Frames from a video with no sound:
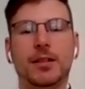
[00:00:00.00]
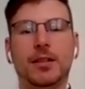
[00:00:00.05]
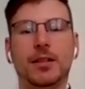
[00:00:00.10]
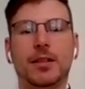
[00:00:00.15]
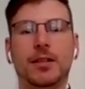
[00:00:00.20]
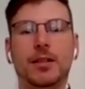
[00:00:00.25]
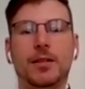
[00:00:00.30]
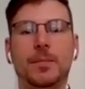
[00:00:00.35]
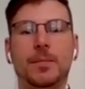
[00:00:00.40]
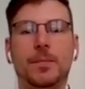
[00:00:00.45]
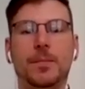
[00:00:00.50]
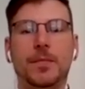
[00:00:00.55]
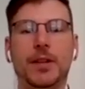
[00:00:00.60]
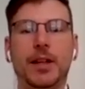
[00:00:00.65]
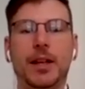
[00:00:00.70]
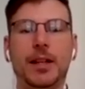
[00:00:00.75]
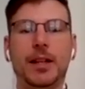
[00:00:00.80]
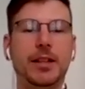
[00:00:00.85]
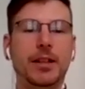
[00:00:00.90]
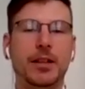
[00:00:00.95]

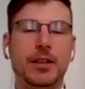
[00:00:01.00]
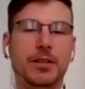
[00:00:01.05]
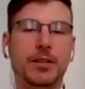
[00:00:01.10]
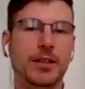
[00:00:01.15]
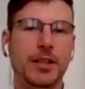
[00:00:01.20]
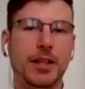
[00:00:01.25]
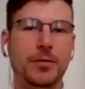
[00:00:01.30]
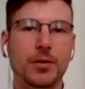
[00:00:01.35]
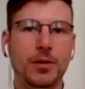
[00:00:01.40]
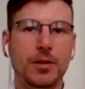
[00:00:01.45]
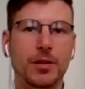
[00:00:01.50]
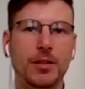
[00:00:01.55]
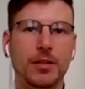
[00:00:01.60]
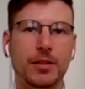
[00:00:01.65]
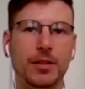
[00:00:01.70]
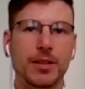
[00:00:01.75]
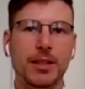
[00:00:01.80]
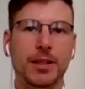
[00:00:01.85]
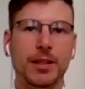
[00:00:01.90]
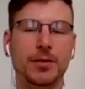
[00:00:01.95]
And there are
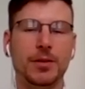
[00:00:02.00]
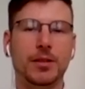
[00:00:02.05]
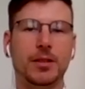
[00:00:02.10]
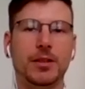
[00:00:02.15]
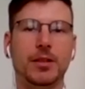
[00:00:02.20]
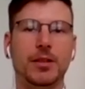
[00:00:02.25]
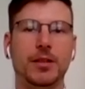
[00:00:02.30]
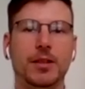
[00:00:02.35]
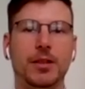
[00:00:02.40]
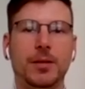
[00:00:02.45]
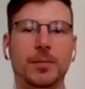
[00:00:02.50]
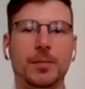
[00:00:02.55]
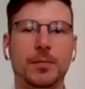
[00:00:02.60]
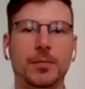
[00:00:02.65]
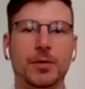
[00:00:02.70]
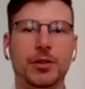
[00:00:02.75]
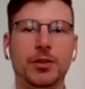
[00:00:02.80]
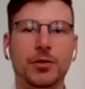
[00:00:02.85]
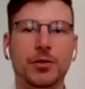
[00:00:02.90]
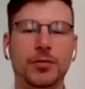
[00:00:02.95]

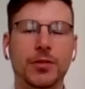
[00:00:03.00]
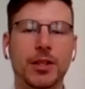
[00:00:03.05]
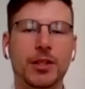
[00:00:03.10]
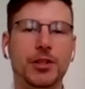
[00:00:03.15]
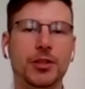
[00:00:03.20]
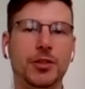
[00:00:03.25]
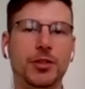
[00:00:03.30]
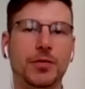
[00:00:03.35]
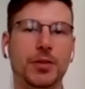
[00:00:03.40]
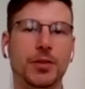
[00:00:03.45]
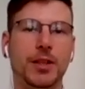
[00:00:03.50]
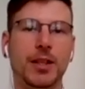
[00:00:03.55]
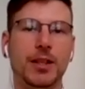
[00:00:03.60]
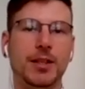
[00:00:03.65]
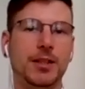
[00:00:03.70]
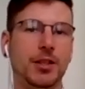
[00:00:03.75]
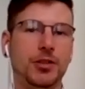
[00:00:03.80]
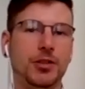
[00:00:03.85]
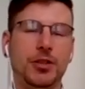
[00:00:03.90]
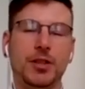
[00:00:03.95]
several good features for
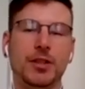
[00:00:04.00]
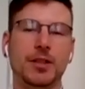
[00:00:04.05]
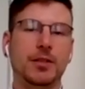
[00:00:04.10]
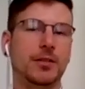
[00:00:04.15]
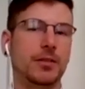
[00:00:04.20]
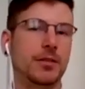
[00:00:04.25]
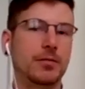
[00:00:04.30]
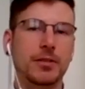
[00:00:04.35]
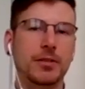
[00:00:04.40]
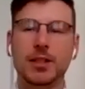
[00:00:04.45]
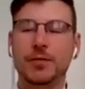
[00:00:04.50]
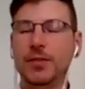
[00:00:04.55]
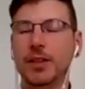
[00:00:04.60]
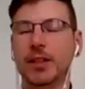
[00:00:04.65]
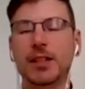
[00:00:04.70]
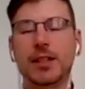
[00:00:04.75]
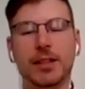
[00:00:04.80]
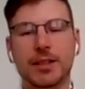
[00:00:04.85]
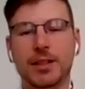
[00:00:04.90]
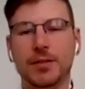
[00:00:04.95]
that, such as
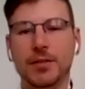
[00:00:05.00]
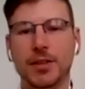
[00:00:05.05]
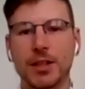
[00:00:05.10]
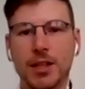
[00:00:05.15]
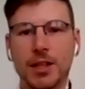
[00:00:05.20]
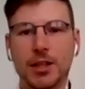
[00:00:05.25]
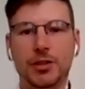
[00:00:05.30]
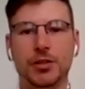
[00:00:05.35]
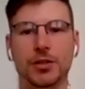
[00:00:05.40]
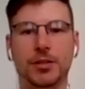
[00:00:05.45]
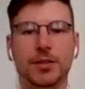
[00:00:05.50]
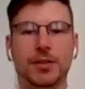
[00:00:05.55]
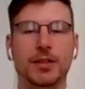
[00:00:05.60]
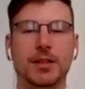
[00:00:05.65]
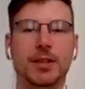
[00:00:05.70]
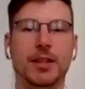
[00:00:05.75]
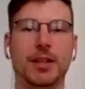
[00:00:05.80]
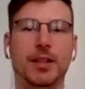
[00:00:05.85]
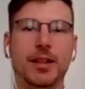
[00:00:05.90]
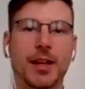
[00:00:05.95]
defect
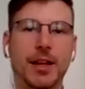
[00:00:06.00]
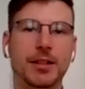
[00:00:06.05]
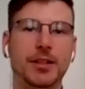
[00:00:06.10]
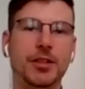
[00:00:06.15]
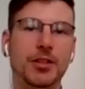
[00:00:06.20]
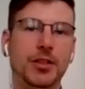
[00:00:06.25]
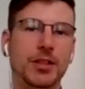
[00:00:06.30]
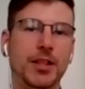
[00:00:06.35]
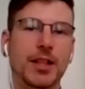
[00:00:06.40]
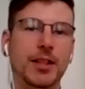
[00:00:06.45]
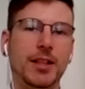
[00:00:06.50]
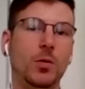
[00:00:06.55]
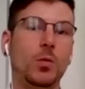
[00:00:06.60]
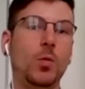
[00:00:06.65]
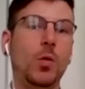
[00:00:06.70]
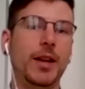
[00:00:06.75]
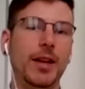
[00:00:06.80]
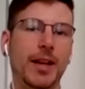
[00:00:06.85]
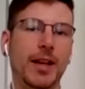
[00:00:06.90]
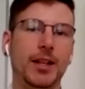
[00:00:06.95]
classifications and understanding
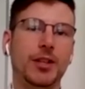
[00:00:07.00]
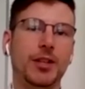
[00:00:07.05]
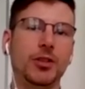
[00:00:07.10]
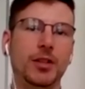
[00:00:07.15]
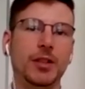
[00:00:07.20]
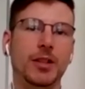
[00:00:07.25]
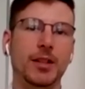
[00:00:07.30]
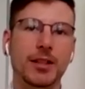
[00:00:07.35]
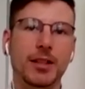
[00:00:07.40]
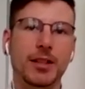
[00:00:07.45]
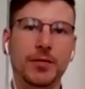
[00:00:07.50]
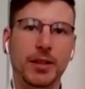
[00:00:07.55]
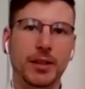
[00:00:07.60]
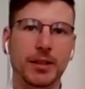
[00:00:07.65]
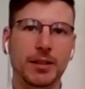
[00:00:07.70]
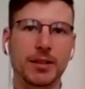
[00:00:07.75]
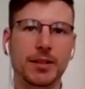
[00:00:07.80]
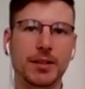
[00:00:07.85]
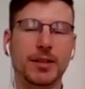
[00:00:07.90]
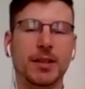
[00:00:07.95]
what actually a
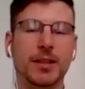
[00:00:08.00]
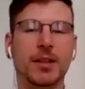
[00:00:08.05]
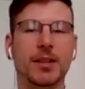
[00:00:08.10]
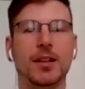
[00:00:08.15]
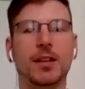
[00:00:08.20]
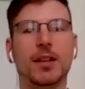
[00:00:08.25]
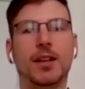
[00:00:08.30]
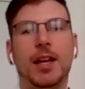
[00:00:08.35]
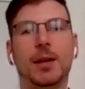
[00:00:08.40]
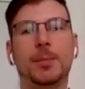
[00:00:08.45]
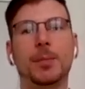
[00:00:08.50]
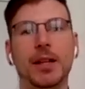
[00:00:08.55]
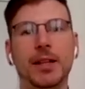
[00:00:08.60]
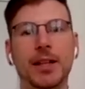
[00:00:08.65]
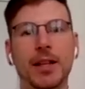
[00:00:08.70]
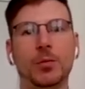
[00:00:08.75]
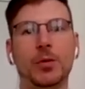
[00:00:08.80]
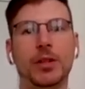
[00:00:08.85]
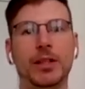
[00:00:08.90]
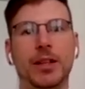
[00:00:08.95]
defect is. And by
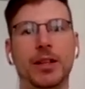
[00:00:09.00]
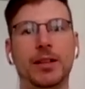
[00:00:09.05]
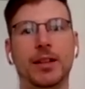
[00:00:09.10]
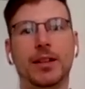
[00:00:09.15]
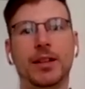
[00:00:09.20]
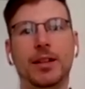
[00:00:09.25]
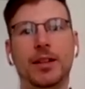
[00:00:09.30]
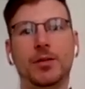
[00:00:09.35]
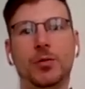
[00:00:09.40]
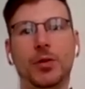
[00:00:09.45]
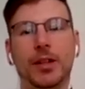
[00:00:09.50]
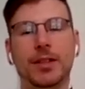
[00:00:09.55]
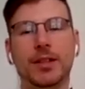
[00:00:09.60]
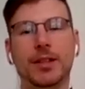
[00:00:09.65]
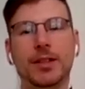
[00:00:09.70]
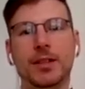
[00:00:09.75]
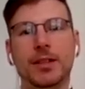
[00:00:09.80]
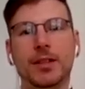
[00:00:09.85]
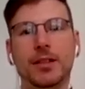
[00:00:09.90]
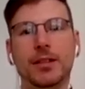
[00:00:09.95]
that, we can
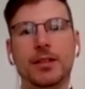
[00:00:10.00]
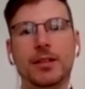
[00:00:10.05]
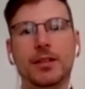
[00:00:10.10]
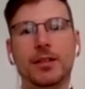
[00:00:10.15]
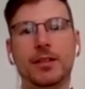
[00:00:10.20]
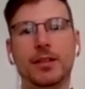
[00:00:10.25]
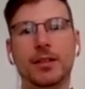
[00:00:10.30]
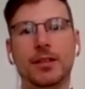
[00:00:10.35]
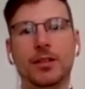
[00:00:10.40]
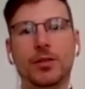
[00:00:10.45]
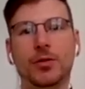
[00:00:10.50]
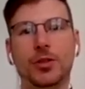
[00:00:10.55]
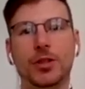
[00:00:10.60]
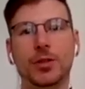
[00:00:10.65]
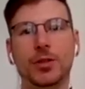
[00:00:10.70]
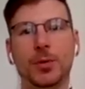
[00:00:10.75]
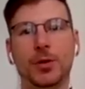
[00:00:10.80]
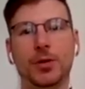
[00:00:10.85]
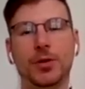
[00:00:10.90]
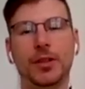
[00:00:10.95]
address the
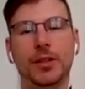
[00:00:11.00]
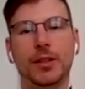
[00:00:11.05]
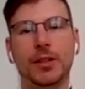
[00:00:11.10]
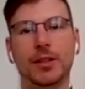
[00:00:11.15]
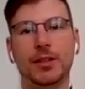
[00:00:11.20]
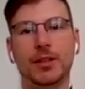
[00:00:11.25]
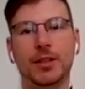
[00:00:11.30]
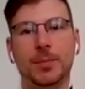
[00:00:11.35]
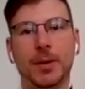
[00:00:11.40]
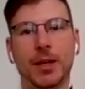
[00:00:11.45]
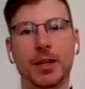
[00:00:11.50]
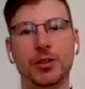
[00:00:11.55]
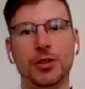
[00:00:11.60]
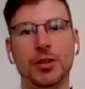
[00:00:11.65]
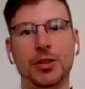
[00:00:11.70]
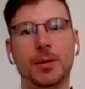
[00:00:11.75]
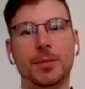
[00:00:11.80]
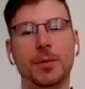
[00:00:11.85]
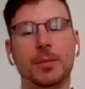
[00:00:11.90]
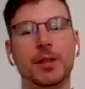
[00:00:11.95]
corresponding
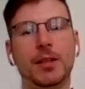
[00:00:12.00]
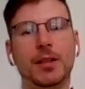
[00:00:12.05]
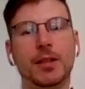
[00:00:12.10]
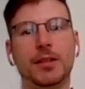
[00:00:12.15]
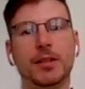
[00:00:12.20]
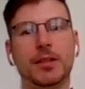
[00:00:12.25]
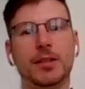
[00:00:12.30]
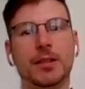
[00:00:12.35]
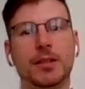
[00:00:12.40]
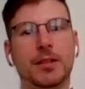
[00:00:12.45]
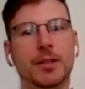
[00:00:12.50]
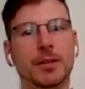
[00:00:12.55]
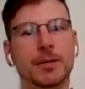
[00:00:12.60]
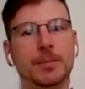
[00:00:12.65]
inspection capabilities.